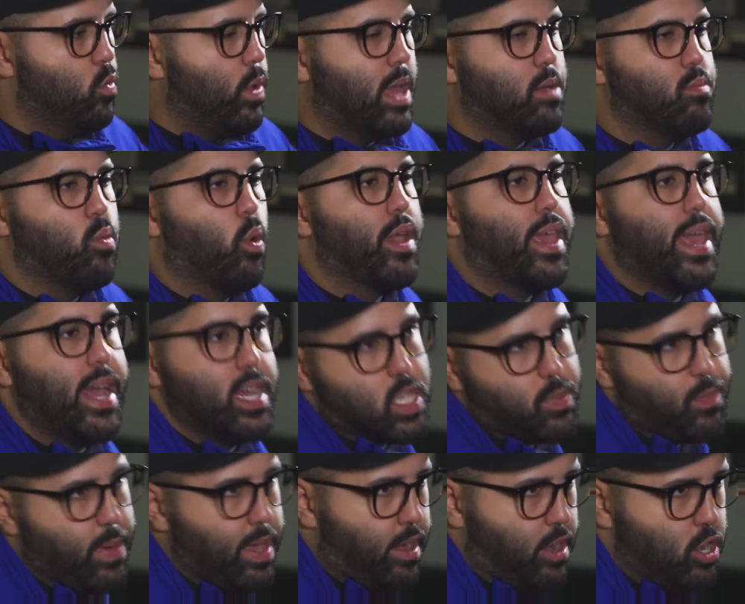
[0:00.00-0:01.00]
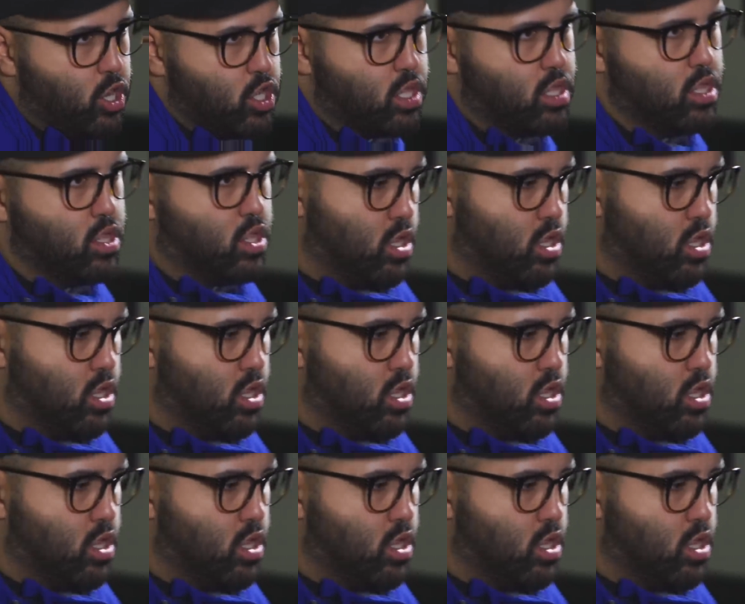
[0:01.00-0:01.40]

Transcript: We had more guest speakers.